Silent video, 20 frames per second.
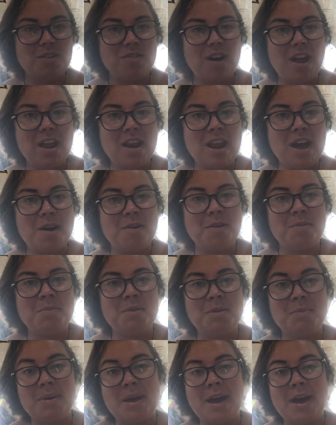Right now I'm
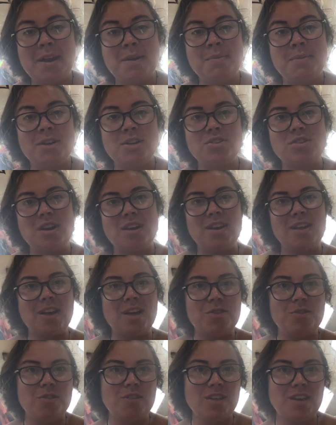in Panama trying to
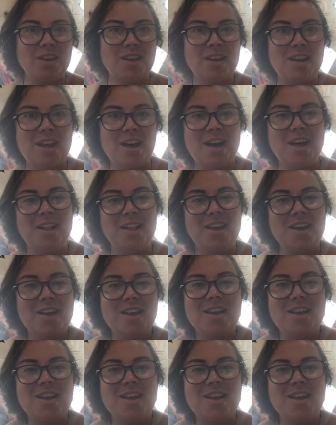get through the canal